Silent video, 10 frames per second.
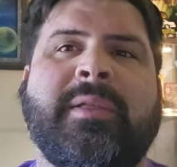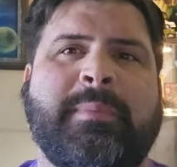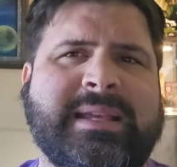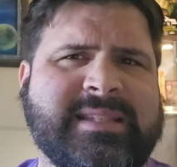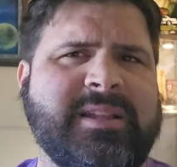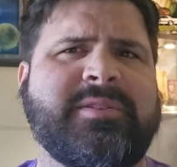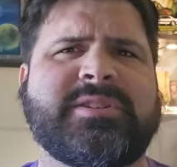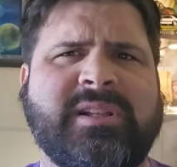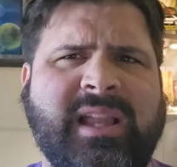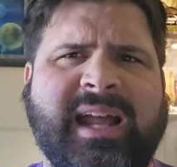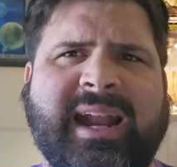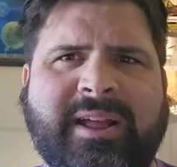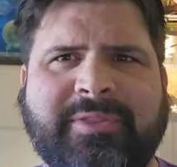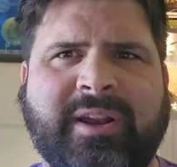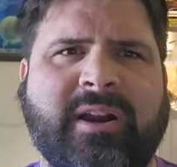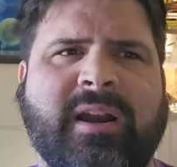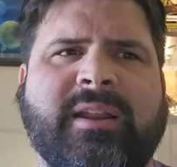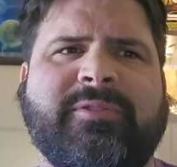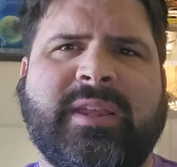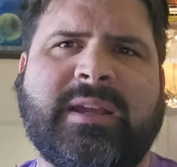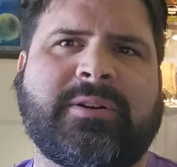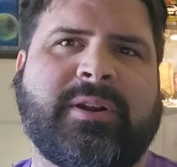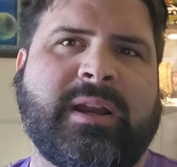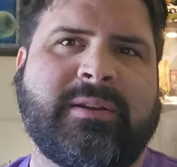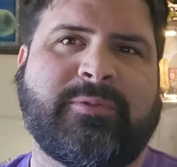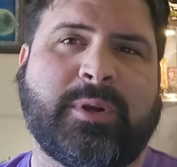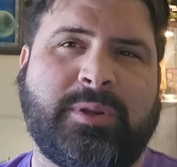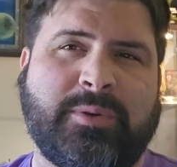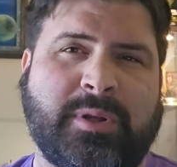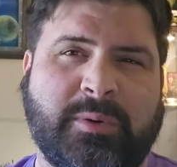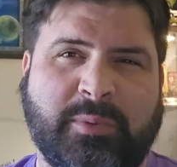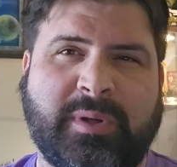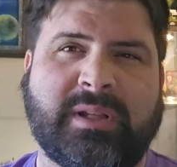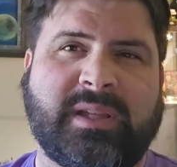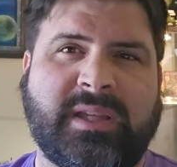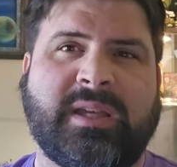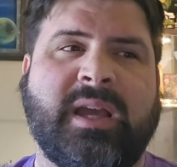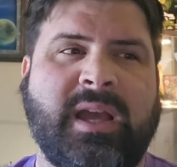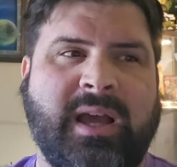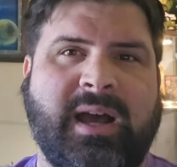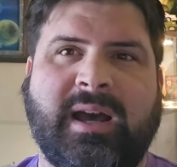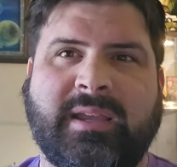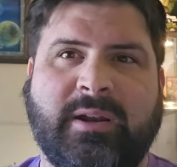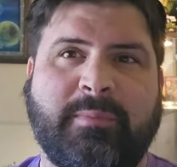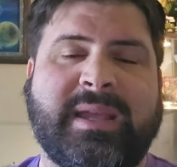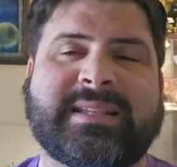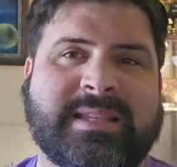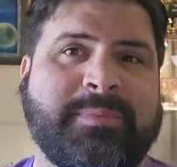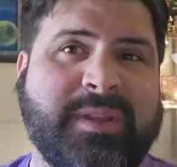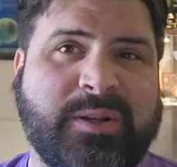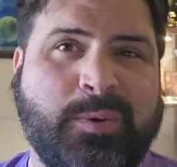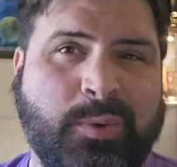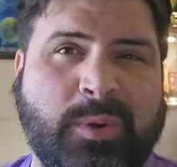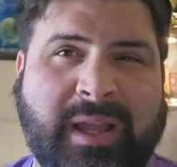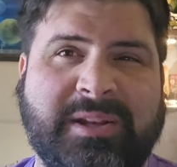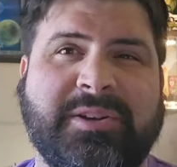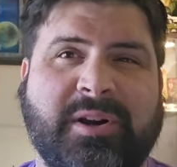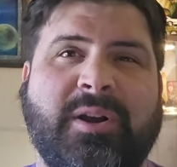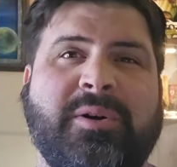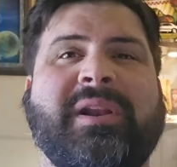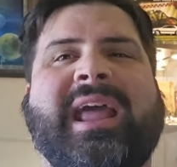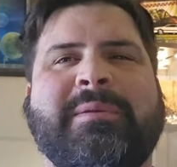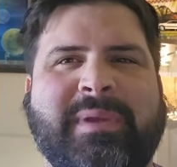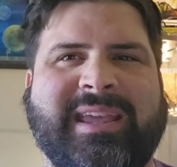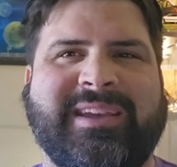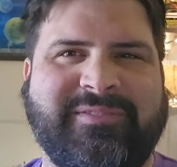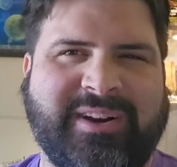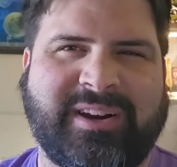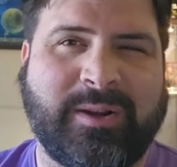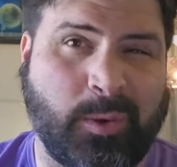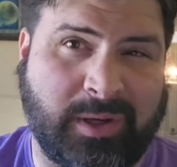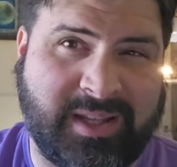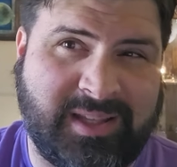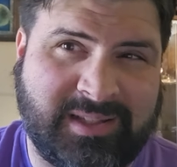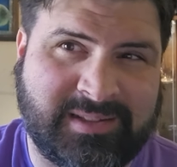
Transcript: Basically, there's a lot out there, and if you get creative, you can really you know, make something cool and your own and make it very orky.